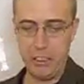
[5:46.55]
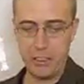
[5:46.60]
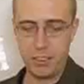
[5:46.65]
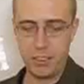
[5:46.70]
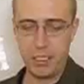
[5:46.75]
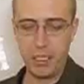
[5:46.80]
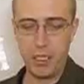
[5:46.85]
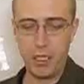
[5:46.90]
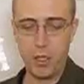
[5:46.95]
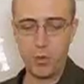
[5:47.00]

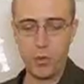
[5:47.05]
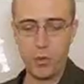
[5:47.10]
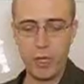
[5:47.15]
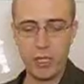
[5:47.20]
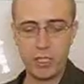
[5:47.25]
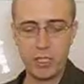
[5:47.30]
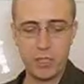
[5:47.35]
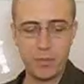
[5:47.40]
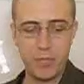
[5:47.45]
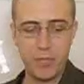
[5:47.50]
cannot
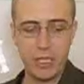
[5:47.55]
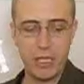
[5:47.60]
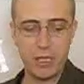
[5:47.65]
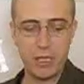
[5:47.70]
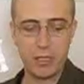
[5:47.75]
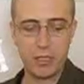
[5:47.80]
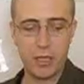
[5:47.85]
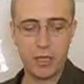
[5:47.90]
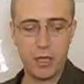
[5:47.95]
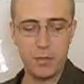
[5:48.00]
readily be
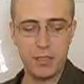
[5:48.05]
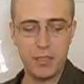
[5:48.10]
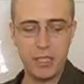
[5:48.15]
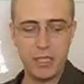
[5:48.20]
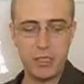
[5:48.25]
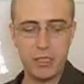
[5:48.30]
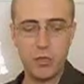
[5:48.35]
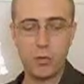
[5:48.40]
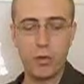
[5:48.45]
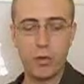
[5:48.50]

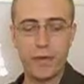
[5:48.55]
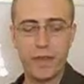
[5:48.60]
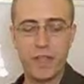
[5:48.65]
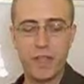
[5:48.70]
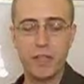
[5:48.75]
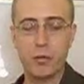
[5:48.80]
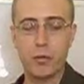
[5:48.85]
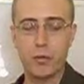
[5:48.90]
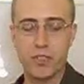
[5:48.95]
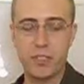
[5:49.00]
accommodated within
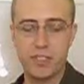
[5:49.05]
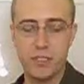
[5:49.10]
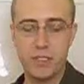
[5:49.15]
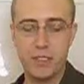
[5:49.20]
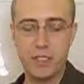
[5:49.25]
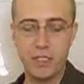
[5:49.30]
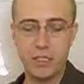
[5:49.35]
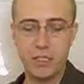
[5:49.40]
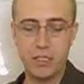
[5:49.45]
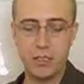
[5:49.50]

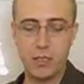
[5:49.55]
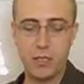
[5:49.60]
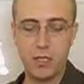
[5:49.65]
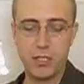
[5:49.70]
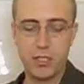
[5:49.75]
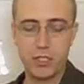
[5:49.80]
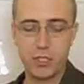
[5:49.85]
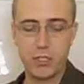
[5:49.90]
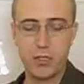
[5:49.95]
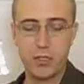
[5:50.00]
Aristotelian
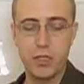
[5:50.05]
logic.